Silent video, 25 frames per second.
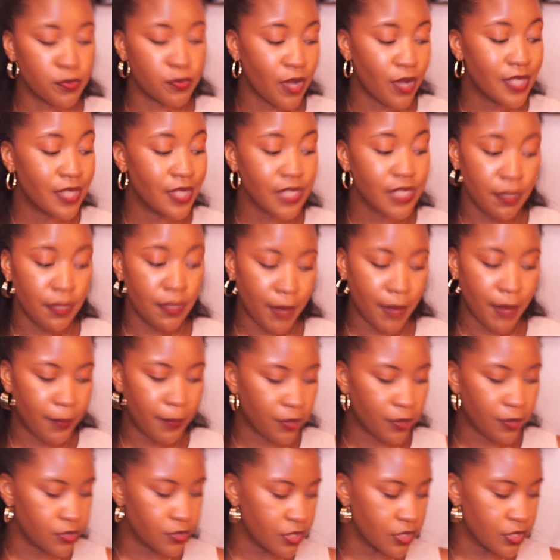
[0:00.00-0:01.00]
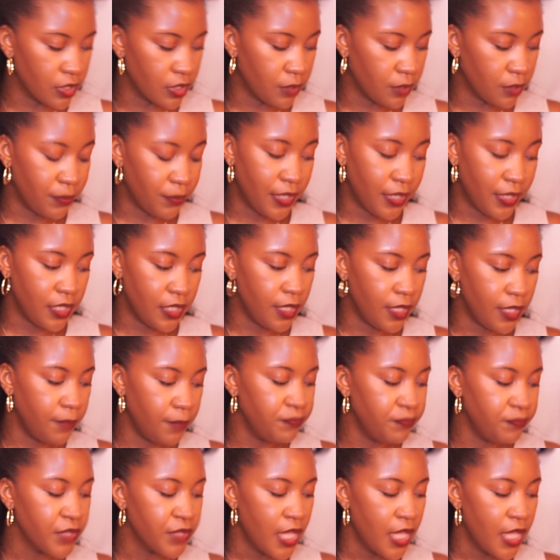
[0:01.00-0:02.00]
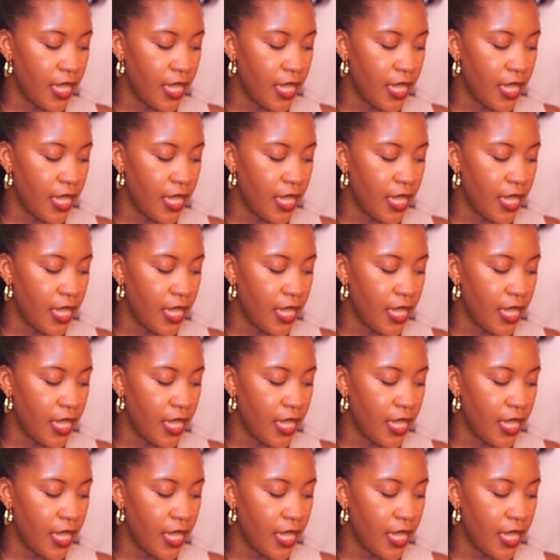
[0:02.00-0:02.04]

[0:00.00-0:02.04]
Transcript: bras in my personal opinion.